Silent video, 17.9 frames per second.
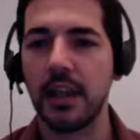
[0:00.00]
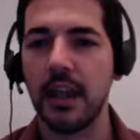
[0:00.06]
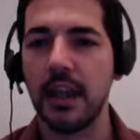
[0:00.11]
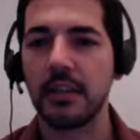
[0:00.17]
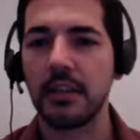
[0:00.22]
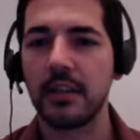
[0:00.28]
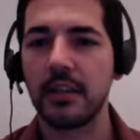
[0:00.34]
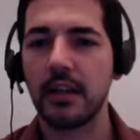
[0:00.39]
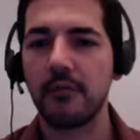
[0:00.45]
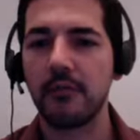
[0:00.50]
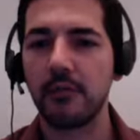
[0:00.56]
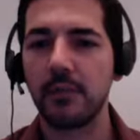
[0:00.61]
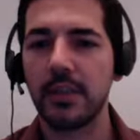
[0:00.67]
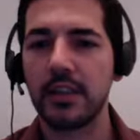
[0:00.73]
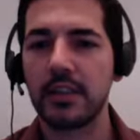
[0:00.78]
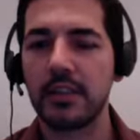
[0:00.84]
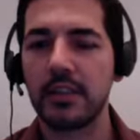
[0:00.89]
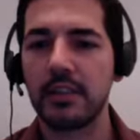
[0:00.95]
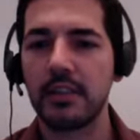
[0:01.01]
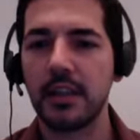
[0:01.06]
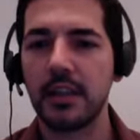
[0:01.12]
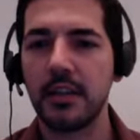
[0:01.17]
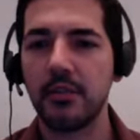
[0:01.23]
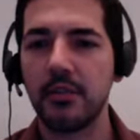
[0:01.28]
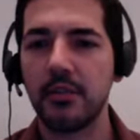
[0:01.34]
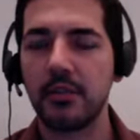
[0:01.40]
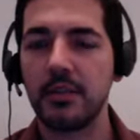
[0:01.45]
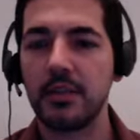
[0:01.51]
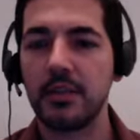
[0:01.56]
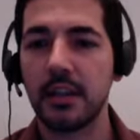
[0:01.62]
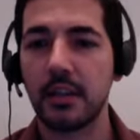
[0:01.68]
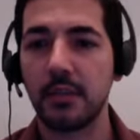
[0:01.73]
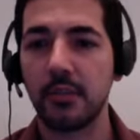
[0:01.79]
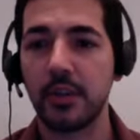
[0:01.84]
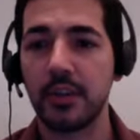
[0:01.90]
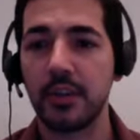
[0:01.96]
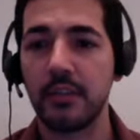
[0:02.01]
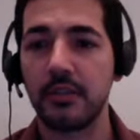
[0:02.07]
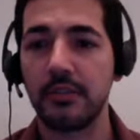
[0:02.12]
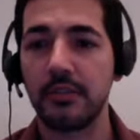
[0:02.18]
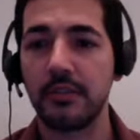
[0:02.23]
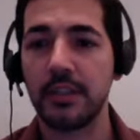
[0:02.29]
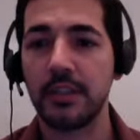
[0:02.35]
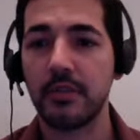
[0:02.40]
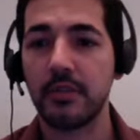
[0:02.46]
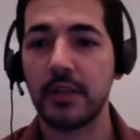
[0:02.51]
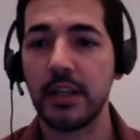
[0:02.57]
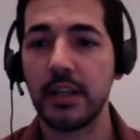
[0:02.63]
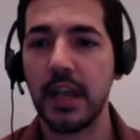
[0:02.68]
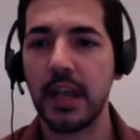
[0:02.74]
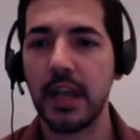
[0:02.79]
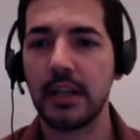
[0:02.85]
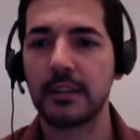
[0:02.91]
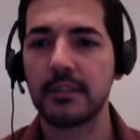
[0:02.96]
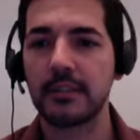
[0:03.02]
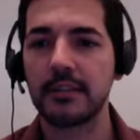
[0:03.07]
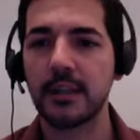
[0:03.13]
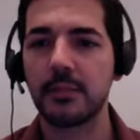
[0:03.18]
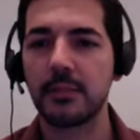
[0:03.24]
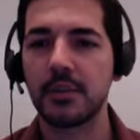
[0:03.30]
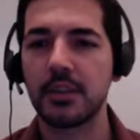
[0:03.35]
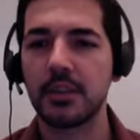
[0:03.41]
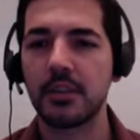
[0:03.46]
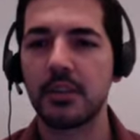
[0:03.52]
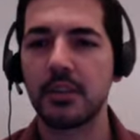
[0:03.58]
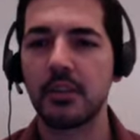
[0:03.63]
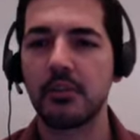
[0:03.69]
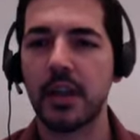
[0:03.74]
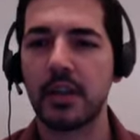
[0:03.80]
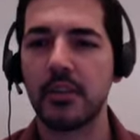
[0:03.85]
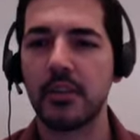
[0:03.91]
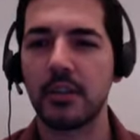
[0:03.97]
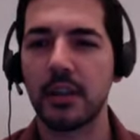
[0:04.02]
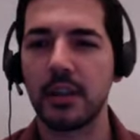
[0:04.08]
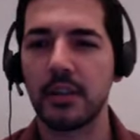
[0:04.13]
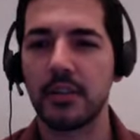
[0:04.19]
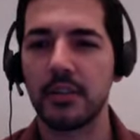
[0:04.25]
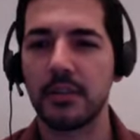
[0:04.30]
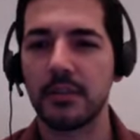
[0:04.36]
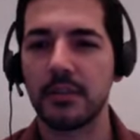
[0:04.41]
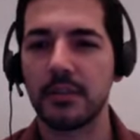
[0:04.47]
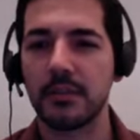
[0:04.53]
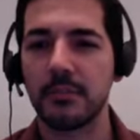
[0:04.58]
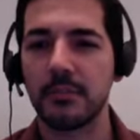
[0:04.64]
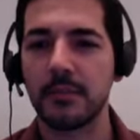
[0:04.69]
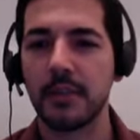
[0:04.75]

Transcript: and the government continued to celebrate the victory and accept congratulations.